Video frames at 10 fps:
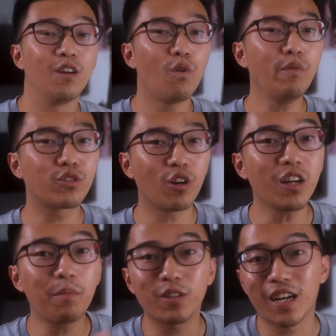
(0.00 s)
When we
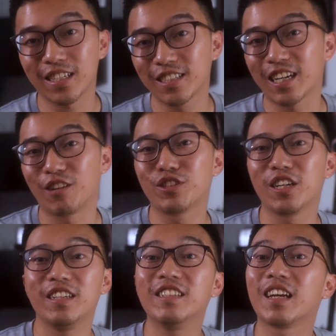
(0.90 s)
talk about the hustle
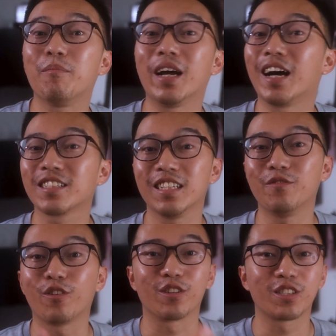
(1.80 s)
culture, this can be
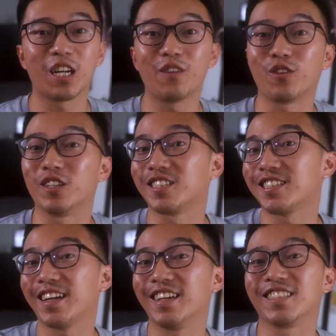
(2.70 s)
hustling for yourself on the
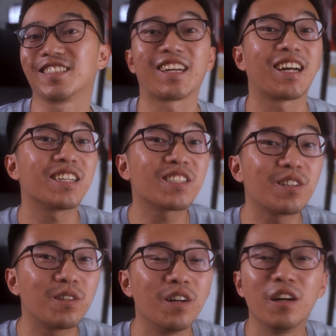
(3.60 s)
side as a side
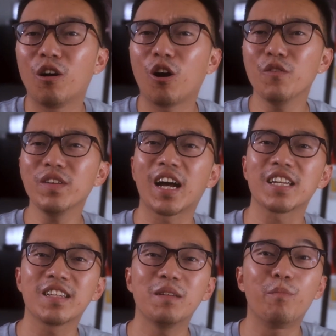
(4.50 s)
hustle, or even
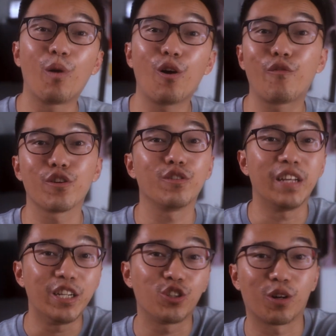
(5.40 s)
hustling more for your
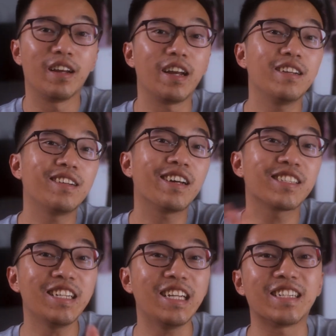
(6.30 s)
day job. And
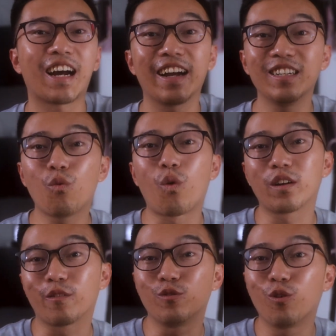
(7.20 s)
hustling in either
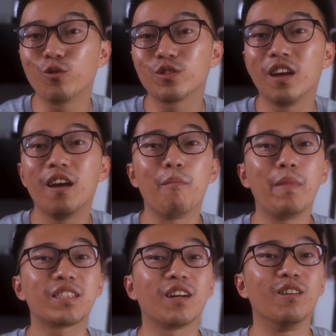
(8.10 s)
one of those
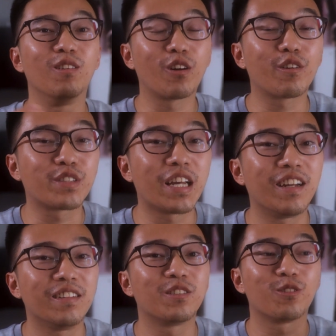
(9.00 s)
makes a lot of
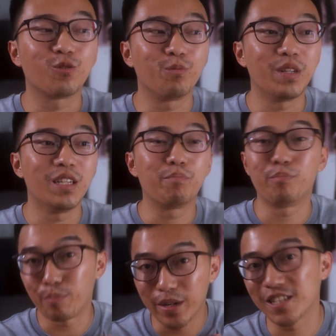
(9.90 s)
sense to me
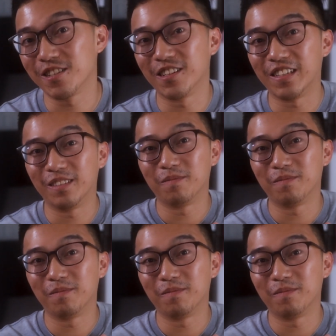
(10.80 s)
personally.